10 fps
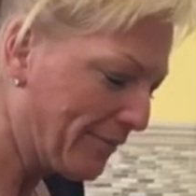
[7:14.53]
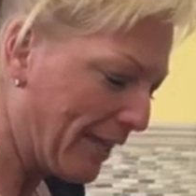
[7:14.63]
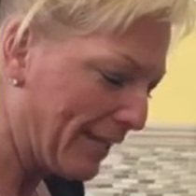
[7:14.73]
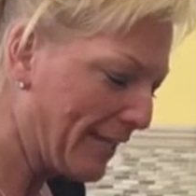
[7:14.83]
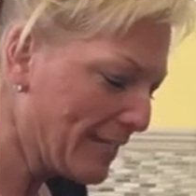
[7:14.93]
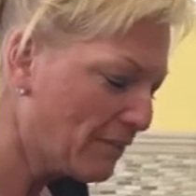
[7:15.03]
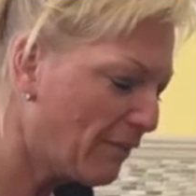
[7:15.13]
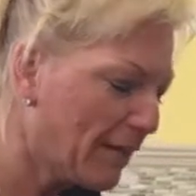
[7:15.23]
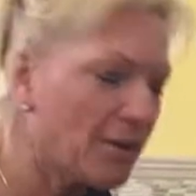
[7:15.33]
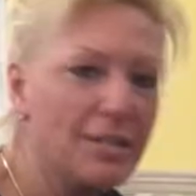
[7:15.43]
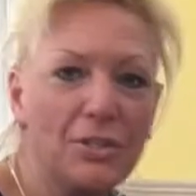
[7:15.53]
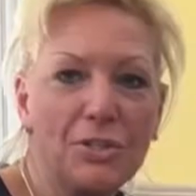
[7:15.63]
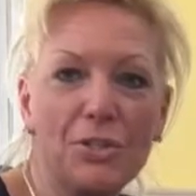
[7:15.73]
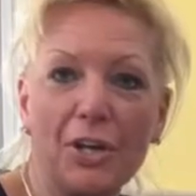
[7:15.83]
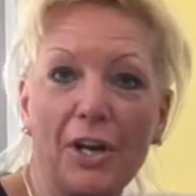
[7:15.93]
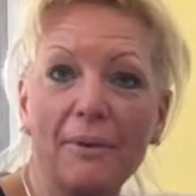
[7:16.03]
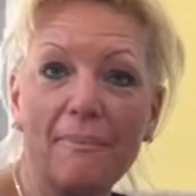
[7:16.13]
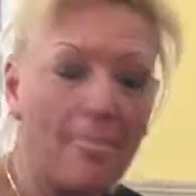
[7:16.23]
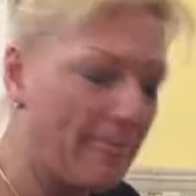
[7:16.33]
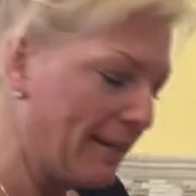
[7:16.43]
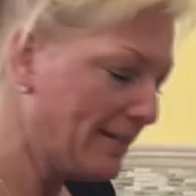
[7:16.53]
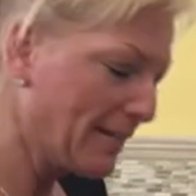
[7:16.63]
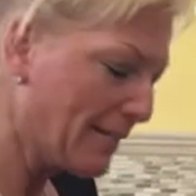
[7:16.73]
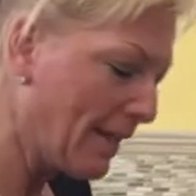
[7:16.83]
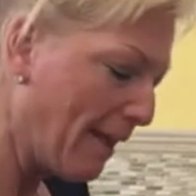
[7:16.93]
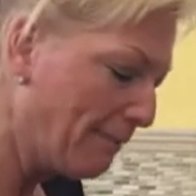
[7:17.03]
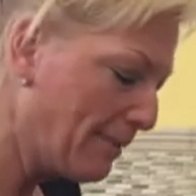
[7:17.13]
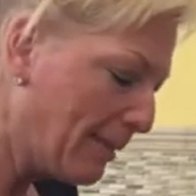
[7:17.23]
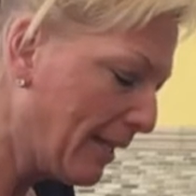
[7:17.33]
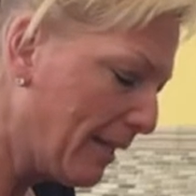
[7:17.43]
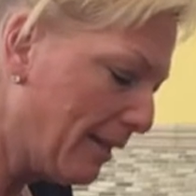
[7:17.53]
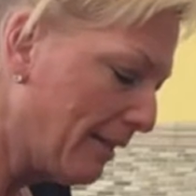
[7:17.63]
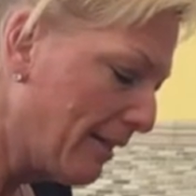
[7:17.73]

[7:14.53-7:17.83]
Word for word: a nice vigorous stir. It doesn't have to be